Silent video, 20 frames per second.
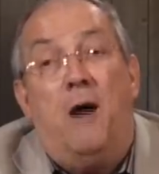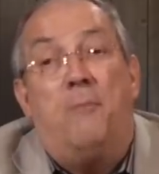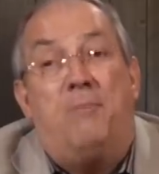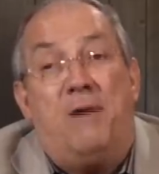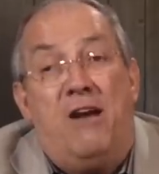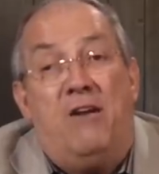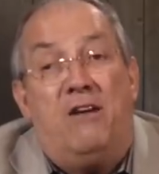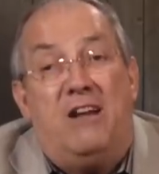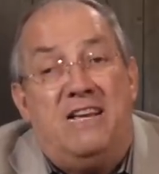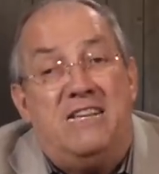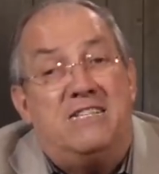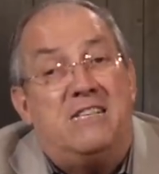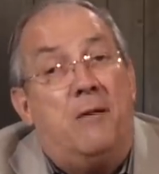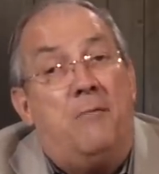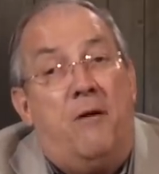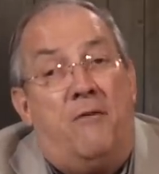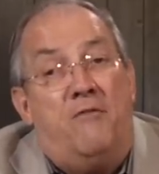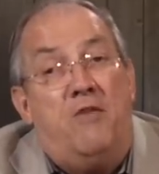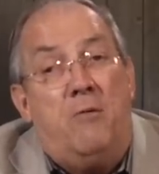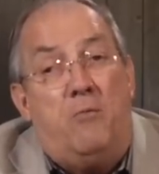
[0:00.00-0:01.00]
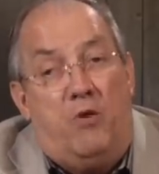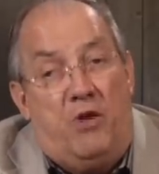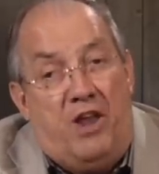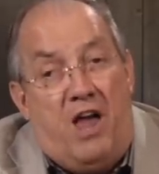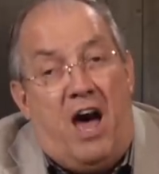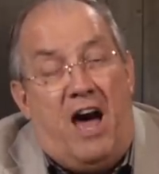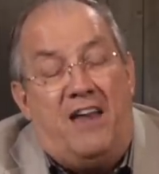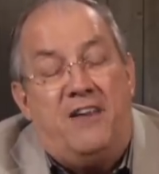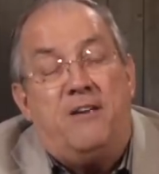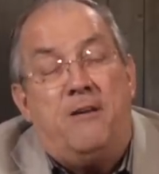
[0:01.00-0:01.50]
Apparently, some of them
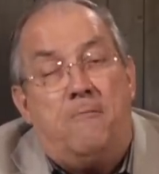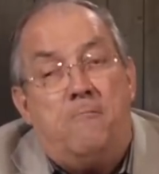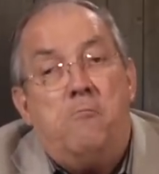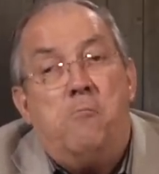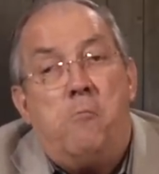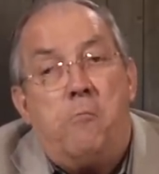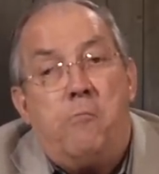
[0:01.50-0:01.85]
will not.